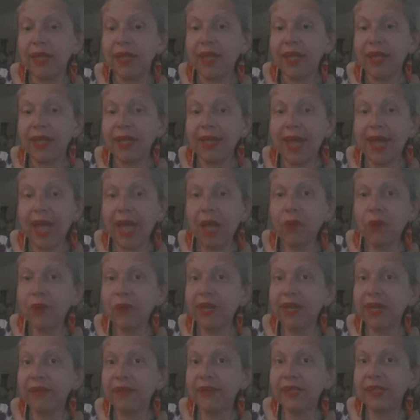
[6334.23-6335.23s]
and now
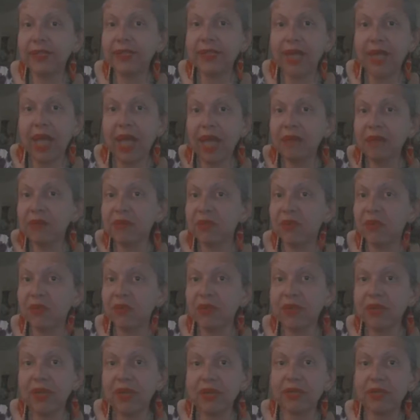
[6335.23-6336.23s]
we live in times. All
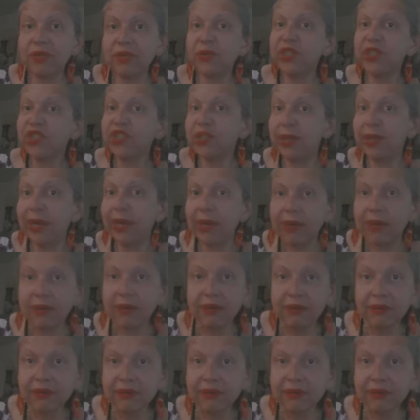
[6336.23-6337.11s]
you gotta do is share,